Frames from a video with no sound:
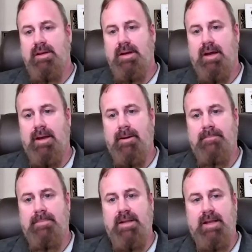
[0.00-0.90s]

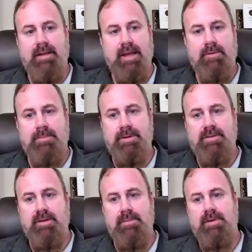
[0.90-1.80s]
That would put
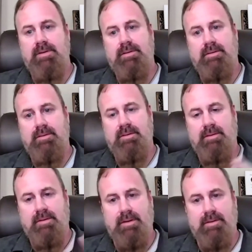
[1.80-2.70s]
someone
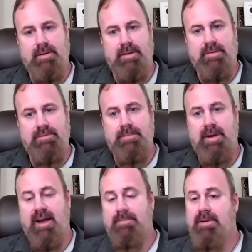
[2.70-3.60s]
on a different
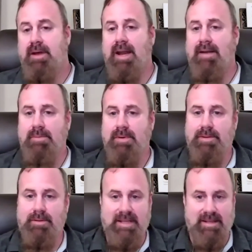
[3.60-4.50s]
path, but not everyone
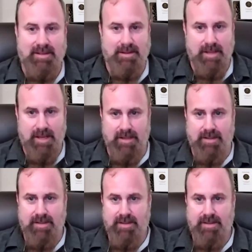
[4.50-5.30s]
who leads a Theod